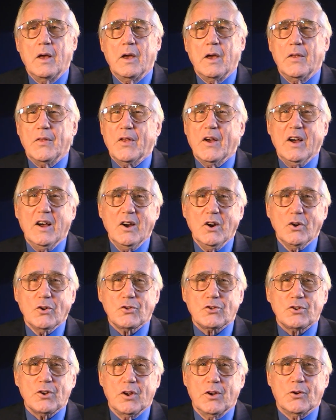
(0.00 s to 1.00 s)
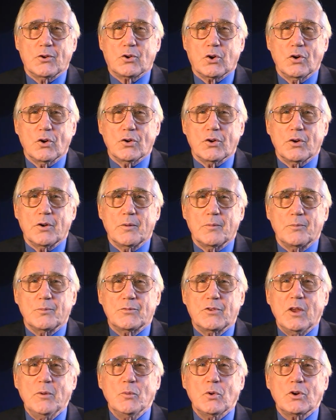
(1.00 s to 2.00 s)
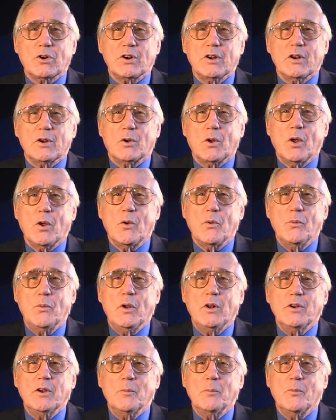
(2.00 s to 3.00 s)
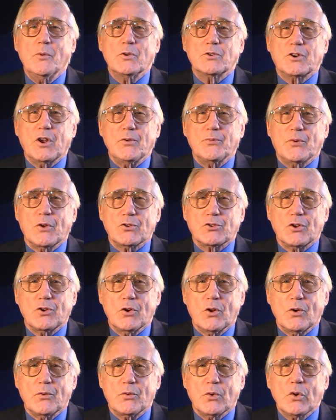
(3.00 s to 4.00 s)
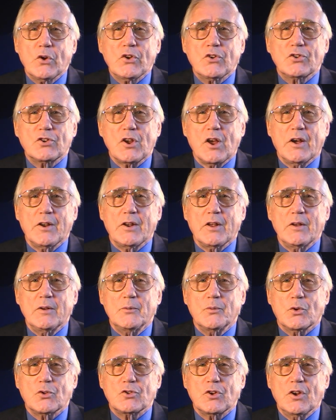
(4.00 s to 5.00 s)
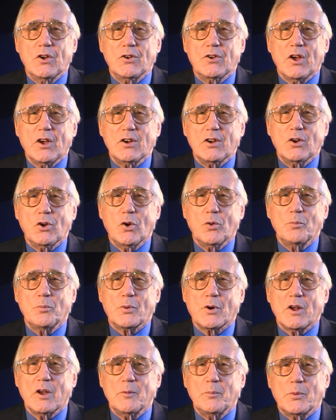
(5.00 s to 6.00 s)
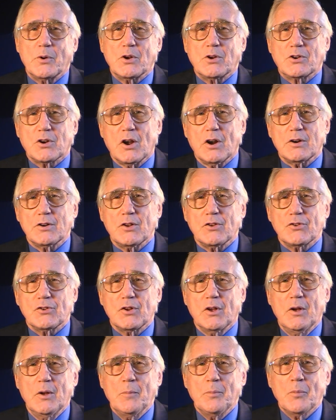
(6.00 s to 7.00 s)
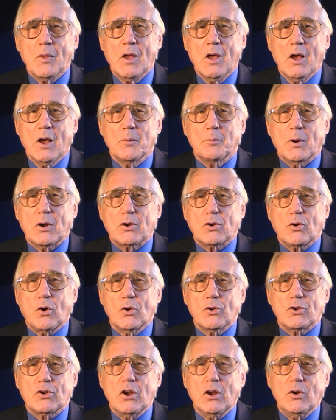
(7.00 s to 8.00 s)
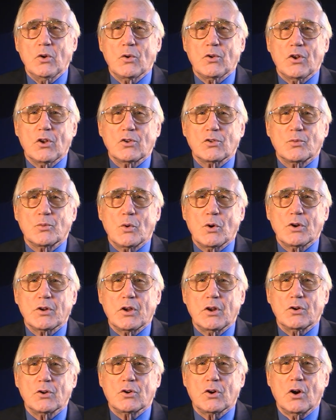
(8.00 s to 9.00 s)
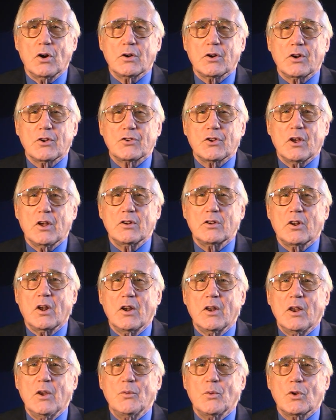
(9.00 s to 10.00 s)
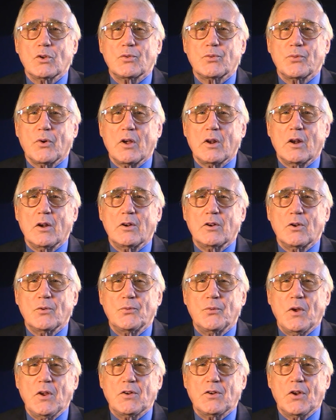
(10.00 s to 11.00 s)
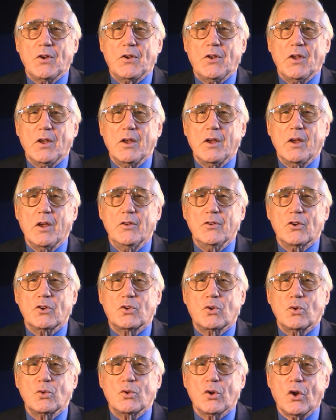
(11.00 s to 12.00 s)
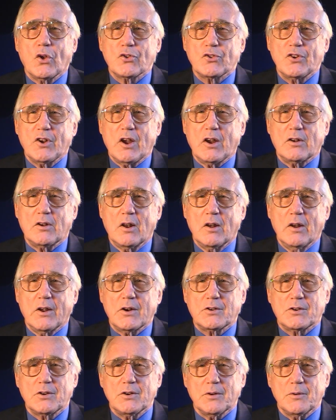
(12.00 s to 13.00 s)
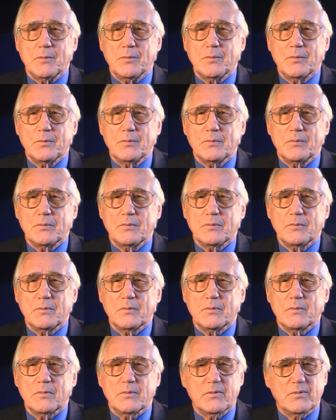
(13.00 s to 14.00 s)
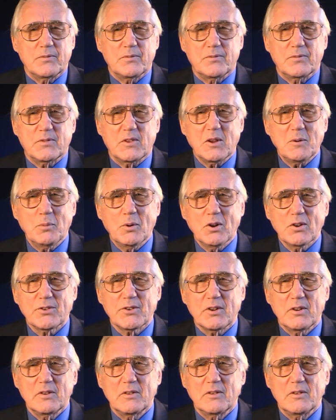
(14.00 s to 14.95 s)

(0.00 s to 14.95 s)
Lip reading: In the House, in turn, Democrat William Jefferson of Louisiana was indicted on bribery charges, but continued his work in Congress until he was finally defeated in the 2008 election. Diebold?